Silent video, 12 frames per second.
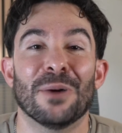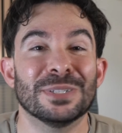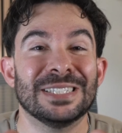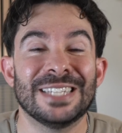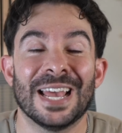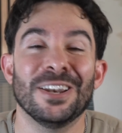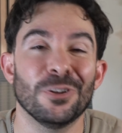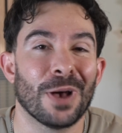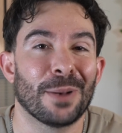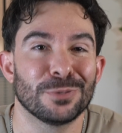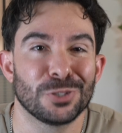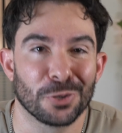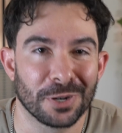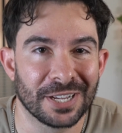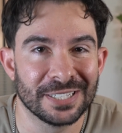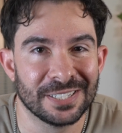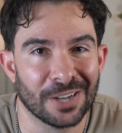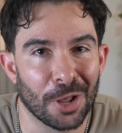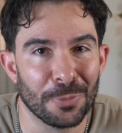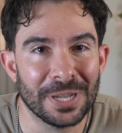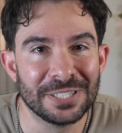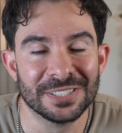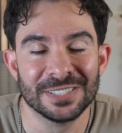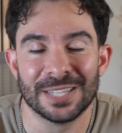was 10 new Apple shortcuts and
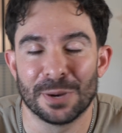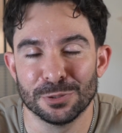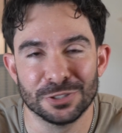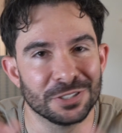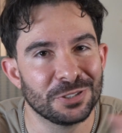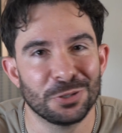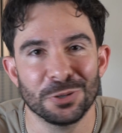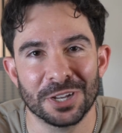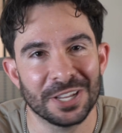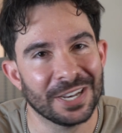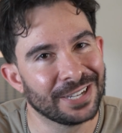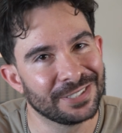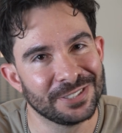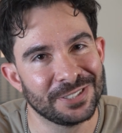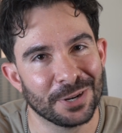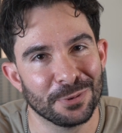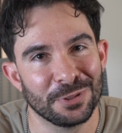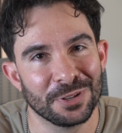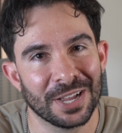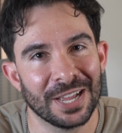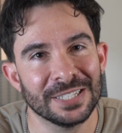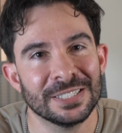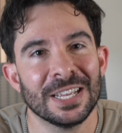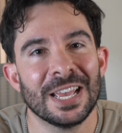automations that were just too good not to share with you guys.